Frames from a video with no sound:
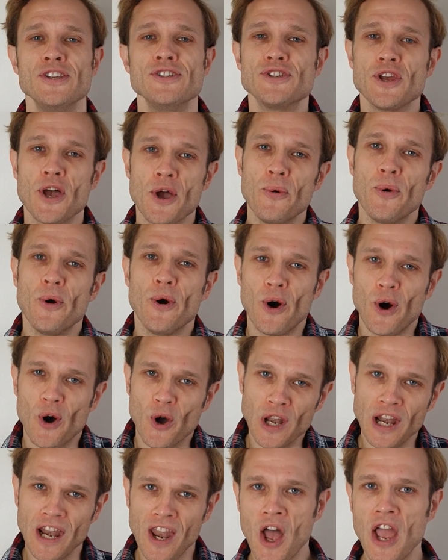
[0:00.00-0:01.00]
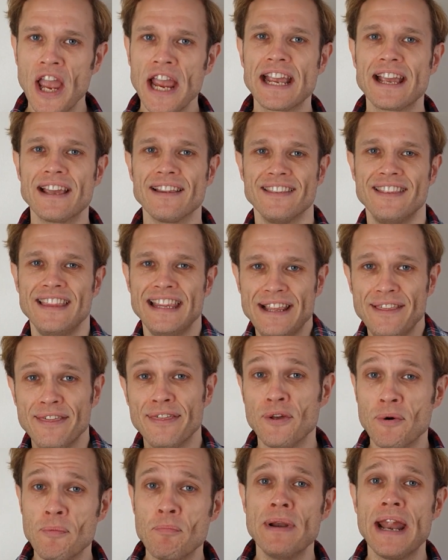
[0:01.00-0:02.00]
So unlike the
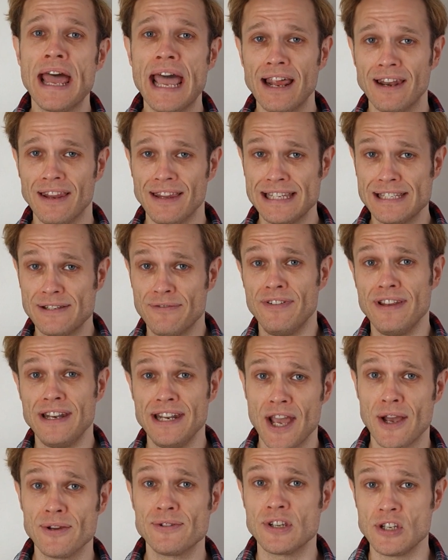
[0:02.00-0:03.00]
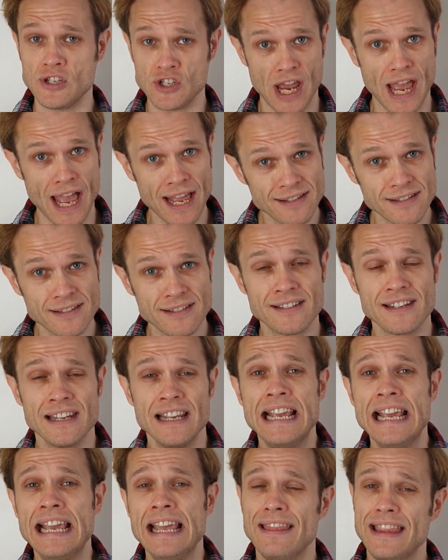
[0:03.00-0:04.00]
thumbnail of this video suggests,
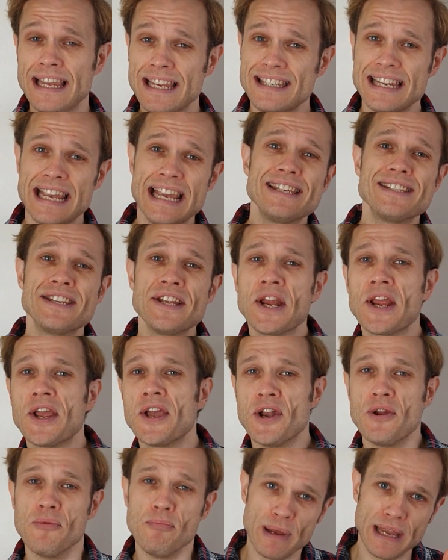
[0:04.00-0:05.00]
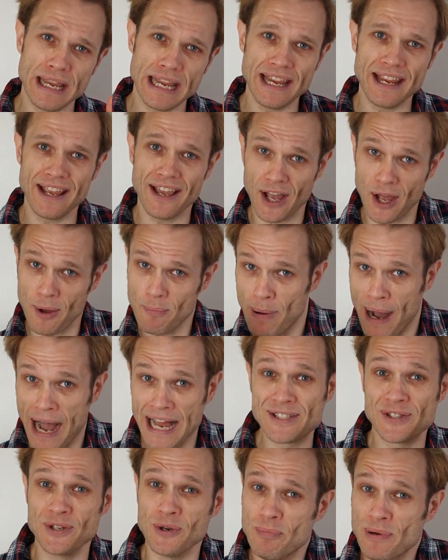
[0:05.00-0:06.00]
this isn't going to be a
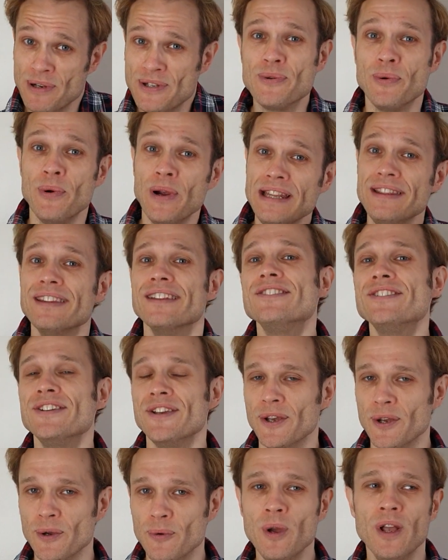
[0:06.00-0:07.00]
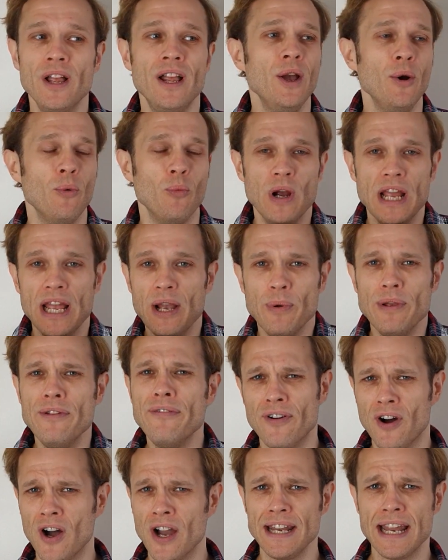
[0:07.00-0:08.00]
battle between the two where we
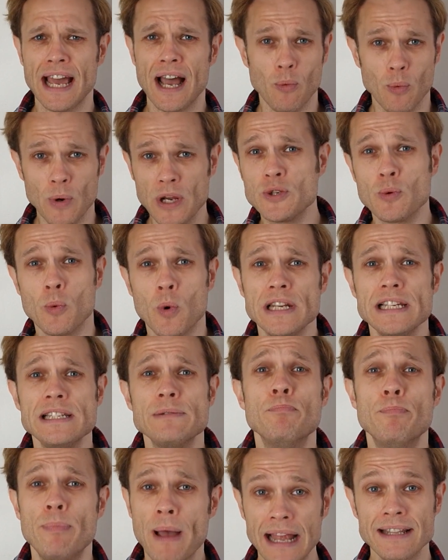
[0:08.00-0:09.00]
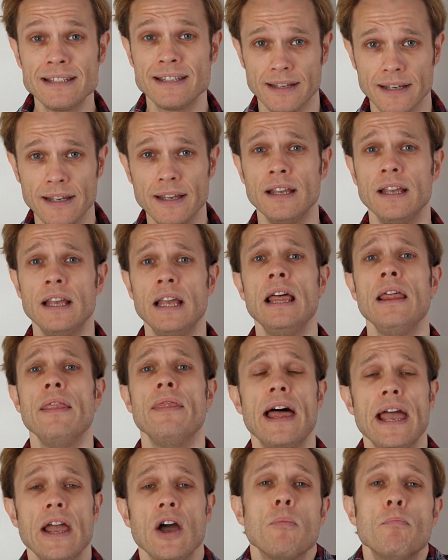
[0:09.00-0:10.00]
find out which one is better.
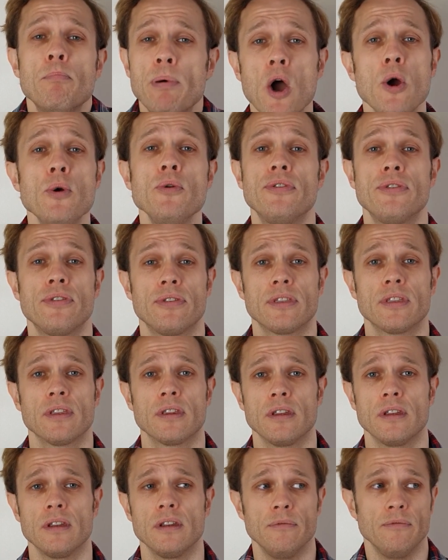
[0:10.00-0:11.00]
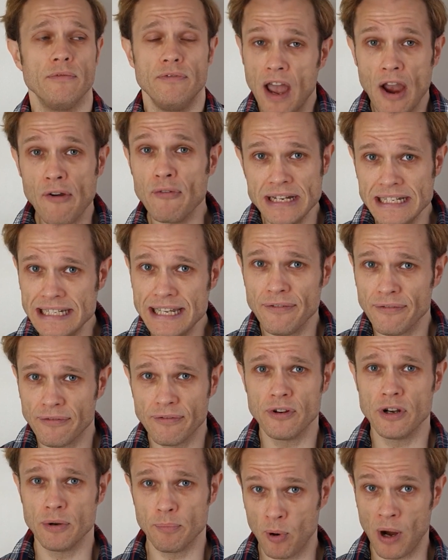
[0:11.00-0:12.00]
They are both very
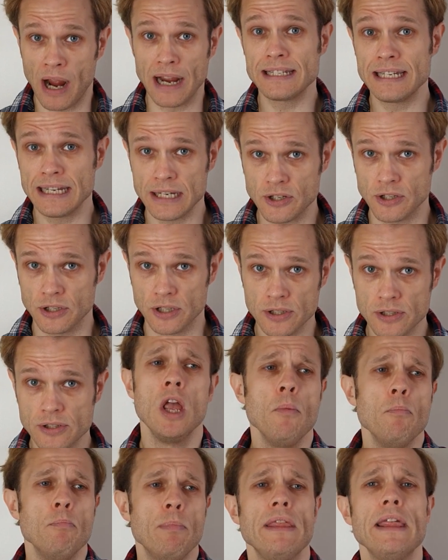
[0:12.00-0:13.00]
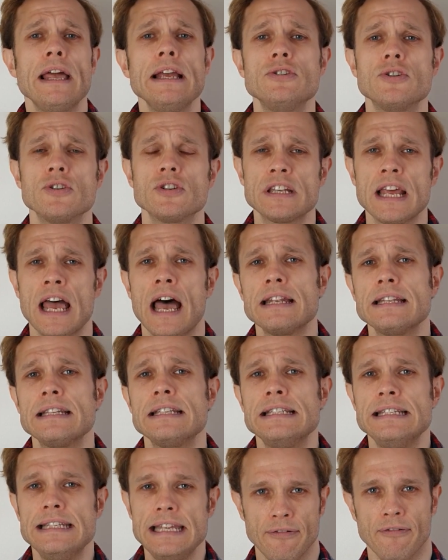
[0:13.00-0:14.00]
different practitioners, but they just had
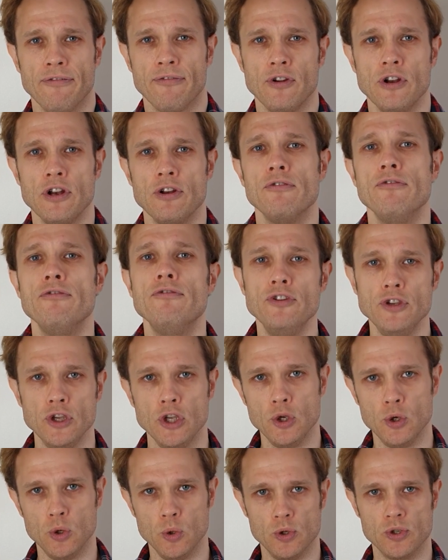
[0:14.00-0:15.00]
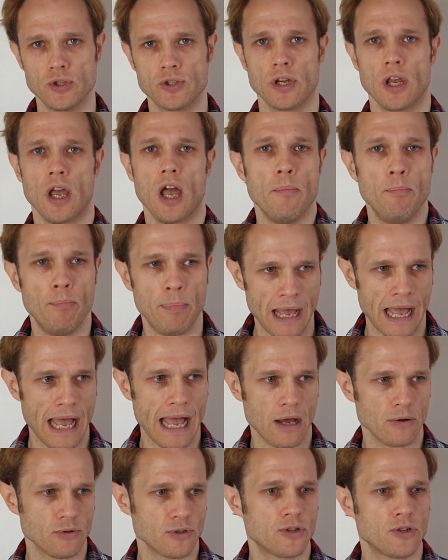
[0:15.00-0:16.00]
different views
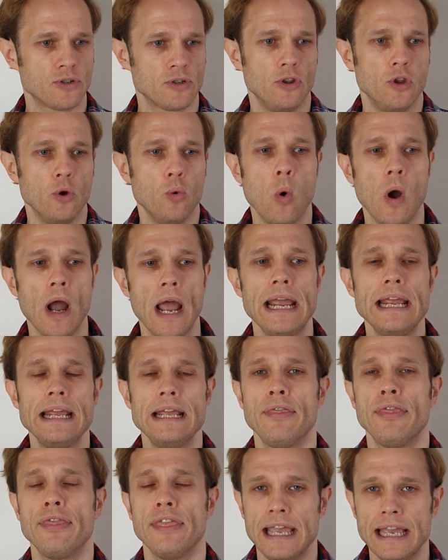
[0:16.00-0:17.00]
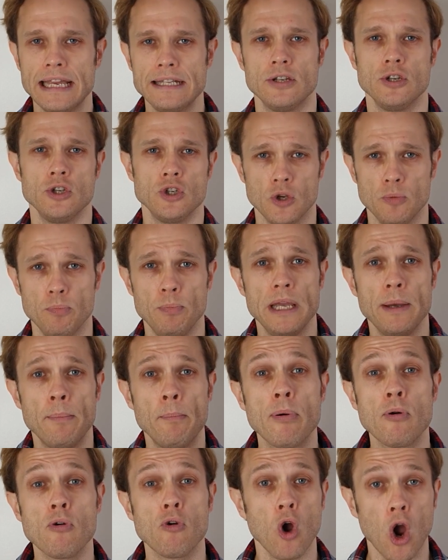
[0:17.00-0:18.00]
about the way theatre should be
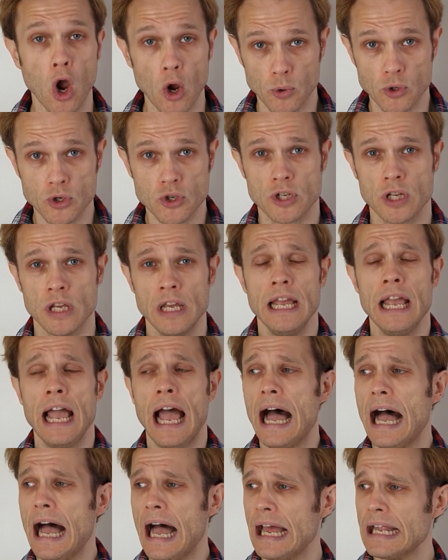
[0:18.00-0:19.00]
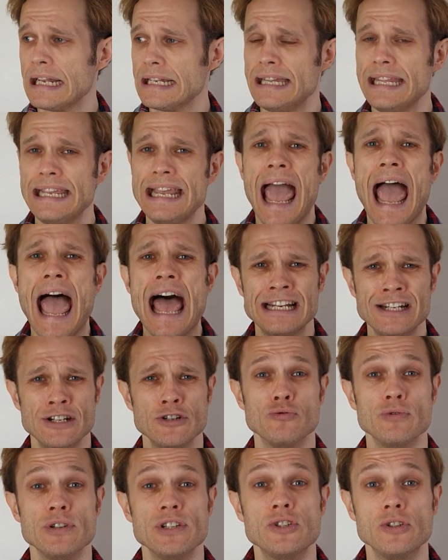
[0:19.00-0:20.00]
approached and the end
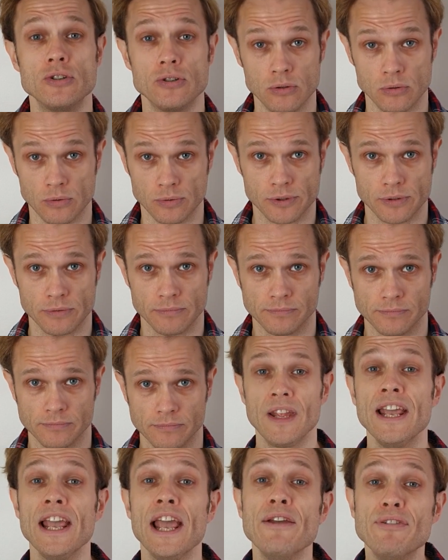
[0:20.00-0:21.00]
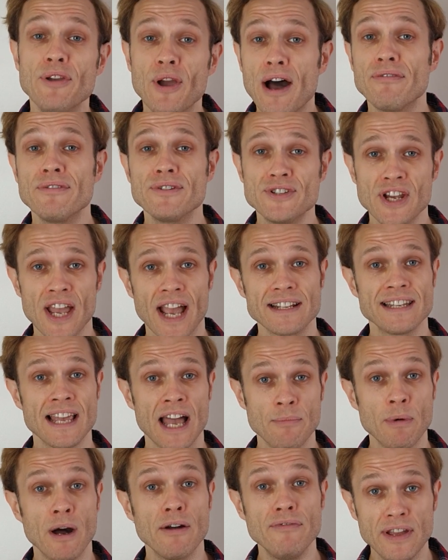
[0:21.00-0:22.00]
result. If you haven't checked out
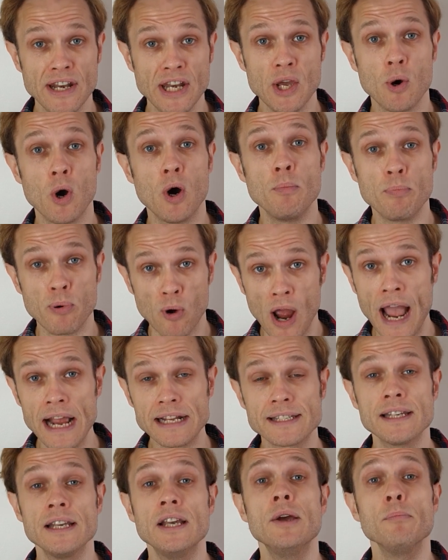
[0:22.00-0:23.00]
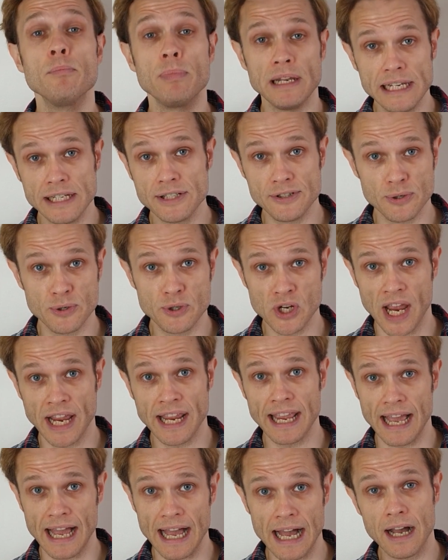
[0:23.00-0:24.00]
my video on Brecht, please do check
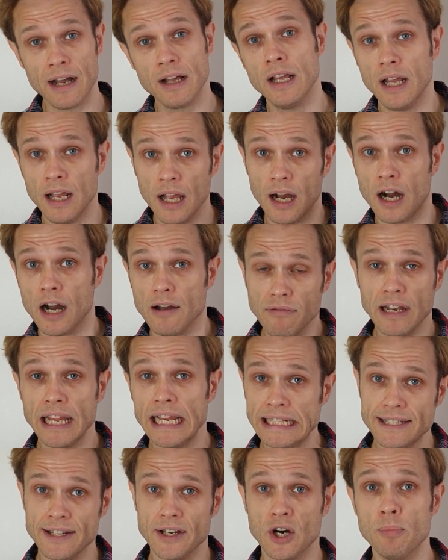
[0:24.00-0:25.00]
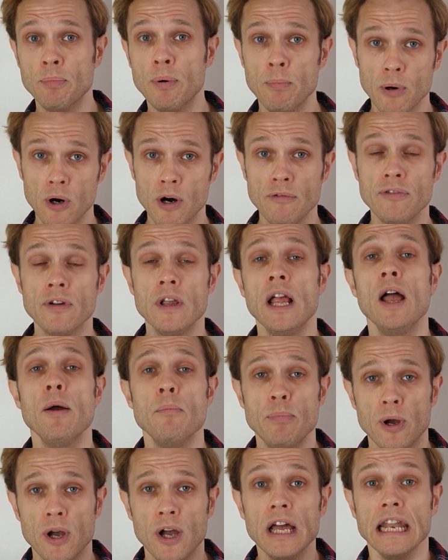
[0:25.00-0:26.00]
it out. I've linked it up above,
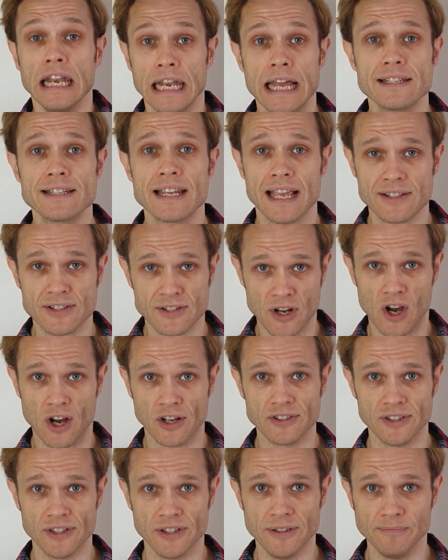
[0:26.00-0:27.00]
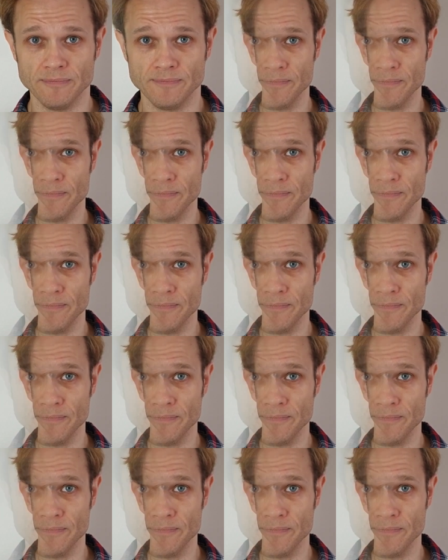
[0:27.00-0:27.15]
but let's get started.